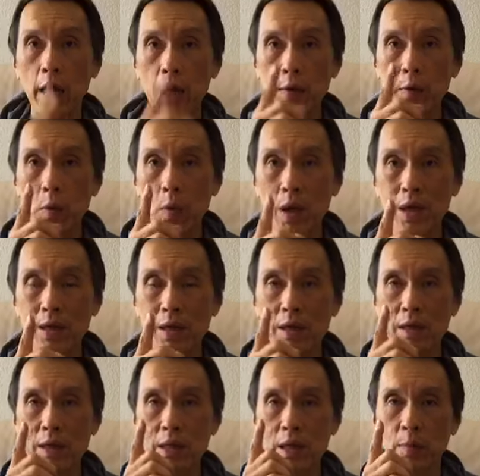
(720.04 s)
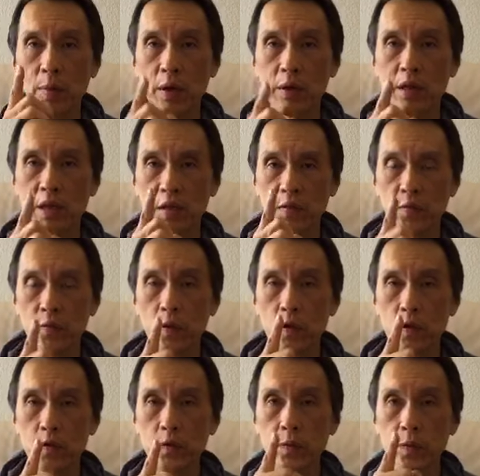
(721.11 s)
And what is about this
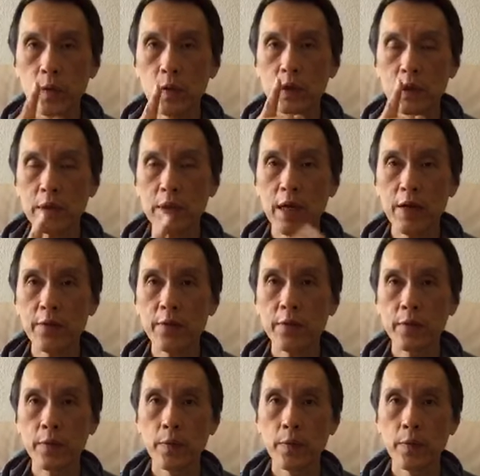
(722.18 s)
forceful stuff?